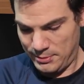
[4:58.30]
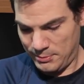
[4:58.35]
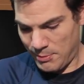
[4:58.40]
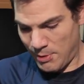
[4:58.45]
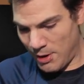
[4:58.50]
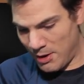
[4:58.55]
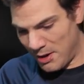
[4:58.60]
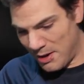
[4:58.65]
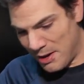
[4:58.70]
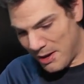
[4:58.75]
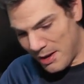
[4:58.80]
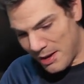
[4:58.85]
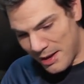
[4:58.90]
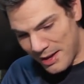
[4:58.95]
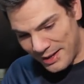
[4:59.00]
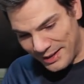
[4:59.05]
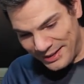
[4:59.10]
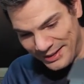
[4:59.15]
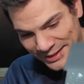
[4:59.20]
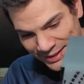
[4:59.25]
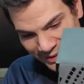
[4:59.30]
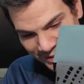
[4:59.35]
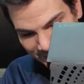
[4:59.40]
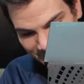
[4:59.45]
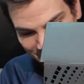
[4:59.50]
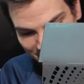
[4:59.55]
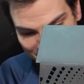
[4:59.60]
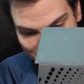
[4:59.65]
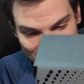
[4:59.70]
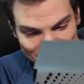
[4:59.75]
What?
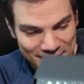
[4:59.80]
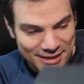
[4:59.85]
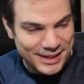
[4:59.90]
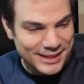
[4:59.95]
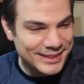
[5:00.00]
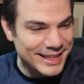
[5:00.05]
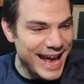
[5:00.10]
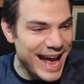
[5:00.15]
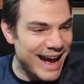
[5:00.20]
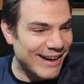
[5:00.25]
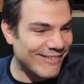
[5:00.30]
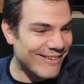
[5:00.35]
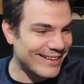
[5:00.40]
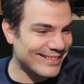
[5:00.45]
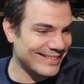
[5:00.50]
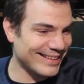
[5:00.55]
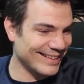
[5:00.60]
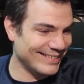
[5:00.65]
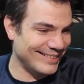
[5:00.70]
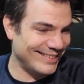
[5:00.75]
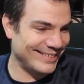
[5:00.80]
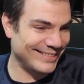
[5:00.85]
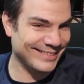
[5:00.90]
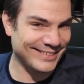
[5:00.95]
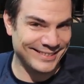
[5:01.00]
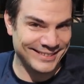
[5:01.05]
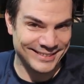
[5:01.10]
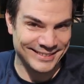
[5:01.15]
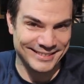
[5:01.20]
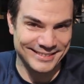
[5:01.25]
Hey, look at that. Watch this.
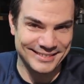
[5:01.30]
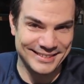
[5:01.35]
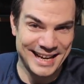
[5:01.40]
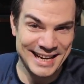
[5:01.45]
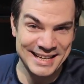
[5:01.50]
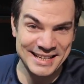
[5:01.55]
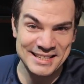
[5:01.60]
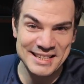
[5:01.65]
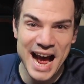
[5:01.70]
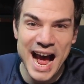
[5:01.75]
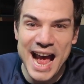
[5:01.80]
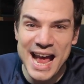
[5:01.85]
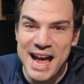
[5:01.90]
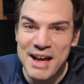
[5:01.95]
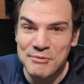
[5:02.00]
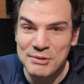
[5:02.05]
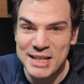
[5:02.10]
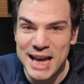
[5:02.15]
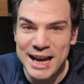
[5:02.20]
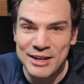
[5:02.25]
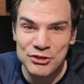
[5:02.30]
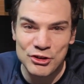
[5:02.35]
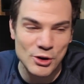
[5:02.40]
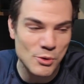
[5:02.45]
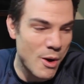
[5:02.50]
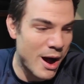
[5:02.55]
I haven't actually